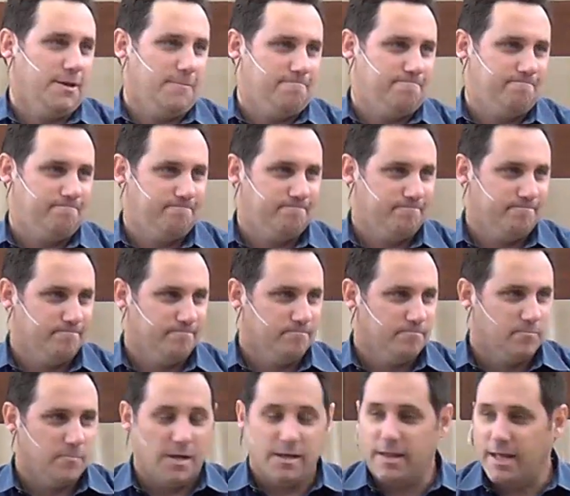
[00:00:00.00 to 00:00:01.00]
them.
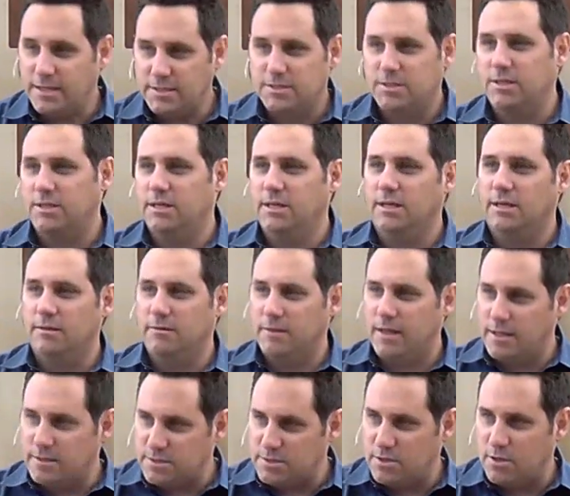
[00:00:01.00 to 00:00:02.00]
And that's the key,
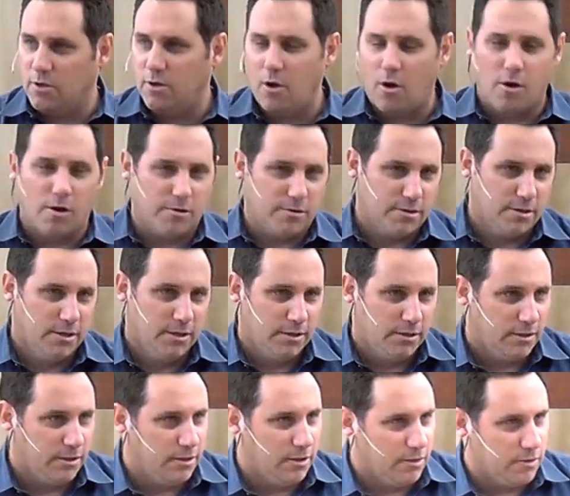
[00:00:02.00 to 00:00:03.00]
that's the heart.
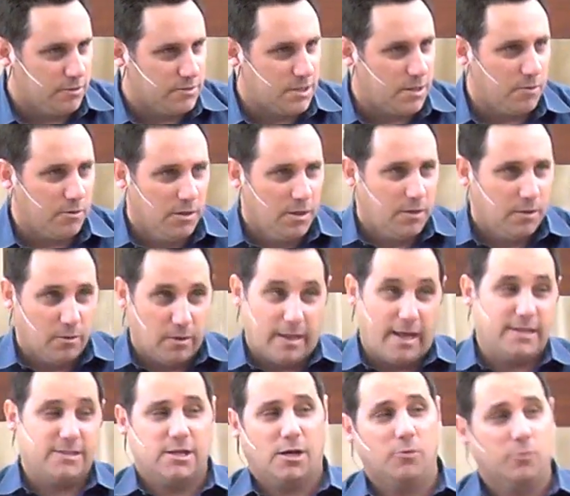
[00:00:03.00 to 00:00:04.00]
You know, is that,
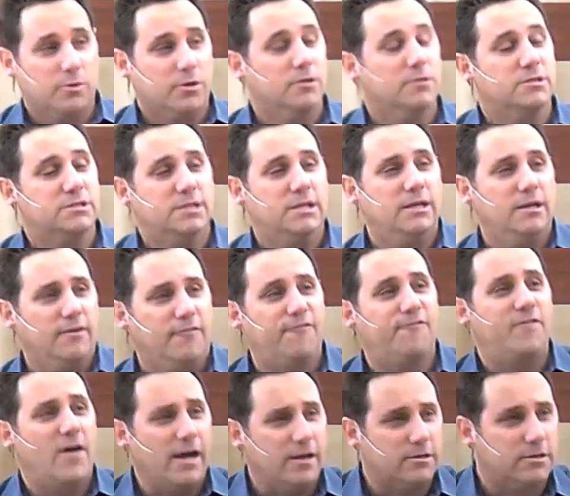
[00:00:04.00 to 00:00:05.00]
that's how we're going to see
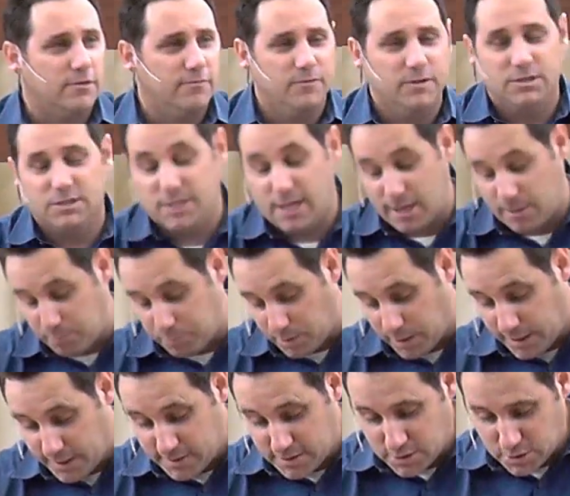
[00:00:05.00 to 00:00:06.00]
effectiveness take
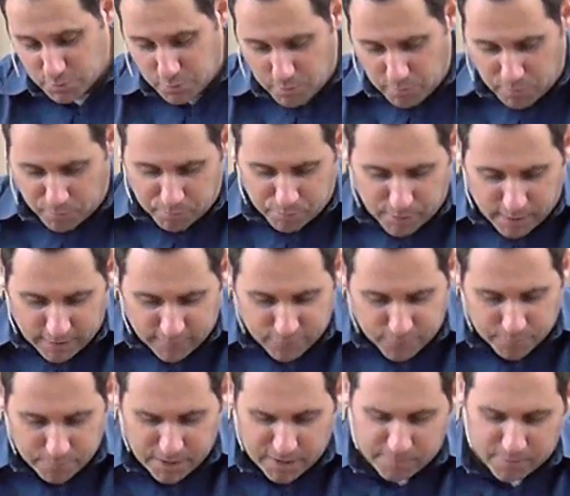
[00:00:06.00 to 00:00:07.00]
place is when we're praying
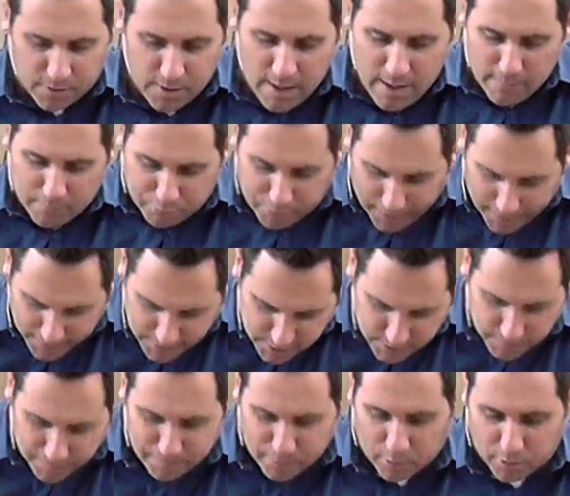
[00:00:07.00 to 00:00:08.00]
for people. Prayer
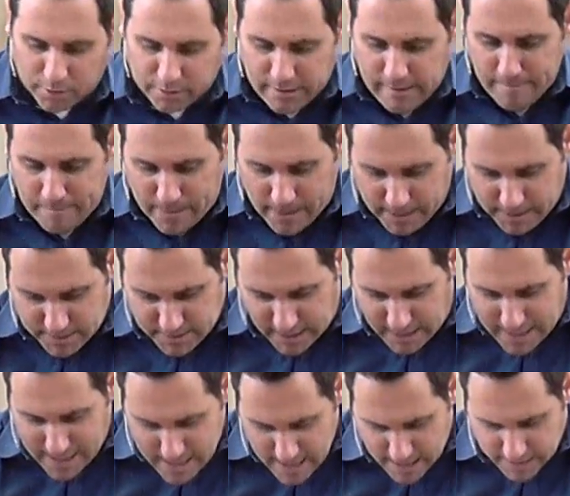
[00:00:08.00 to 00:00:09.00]
support is
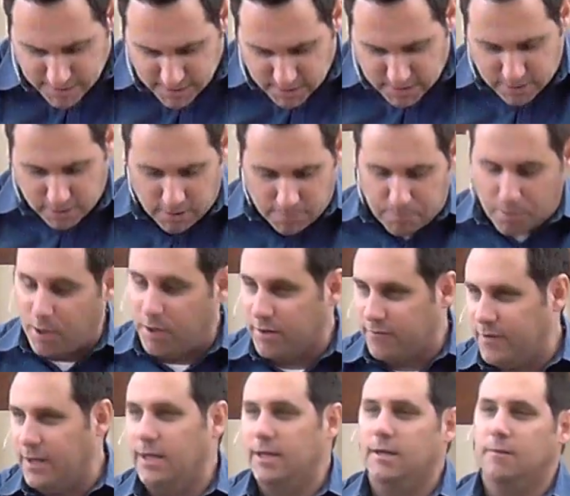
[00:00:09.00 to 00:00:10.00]
a necessary part
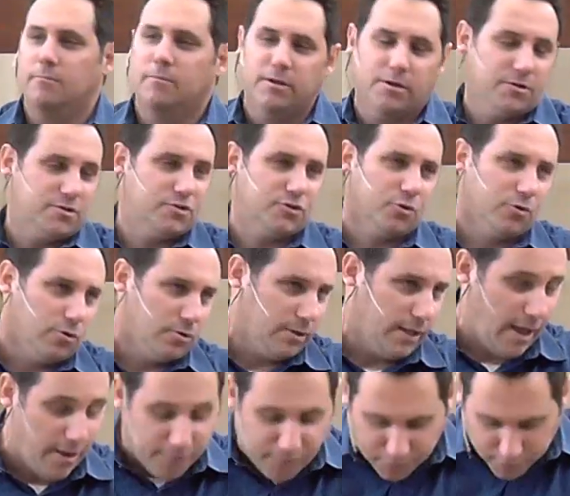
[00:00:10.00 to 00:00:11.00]
of any ministerial
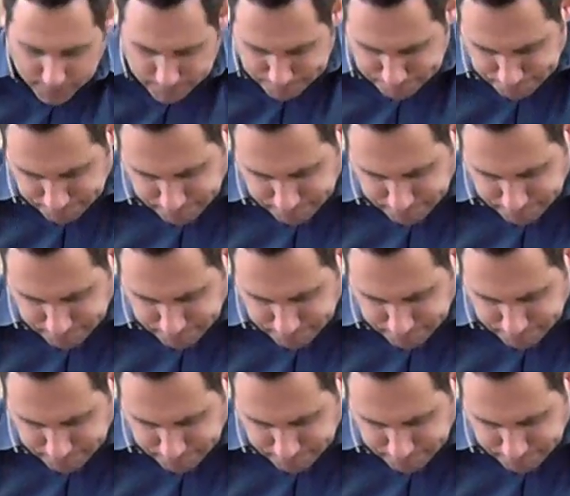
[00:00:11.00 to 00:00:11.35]
effort.